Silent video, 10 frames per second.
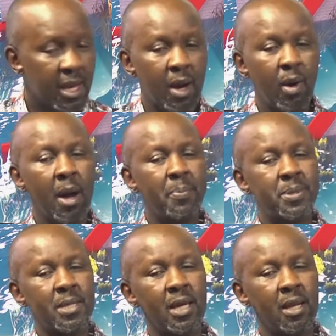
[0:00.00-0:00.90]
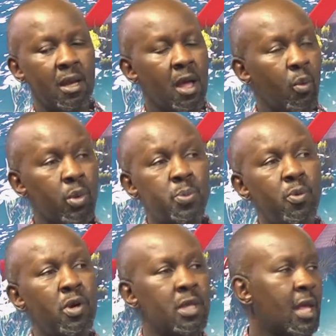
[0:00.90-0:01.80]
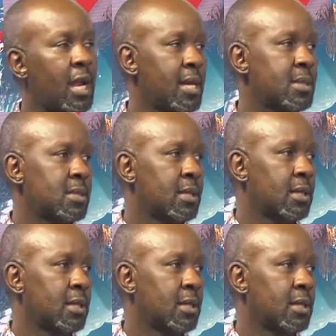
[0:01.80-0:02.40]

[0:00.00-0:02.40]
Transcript: Now, upskill. We spoke in the last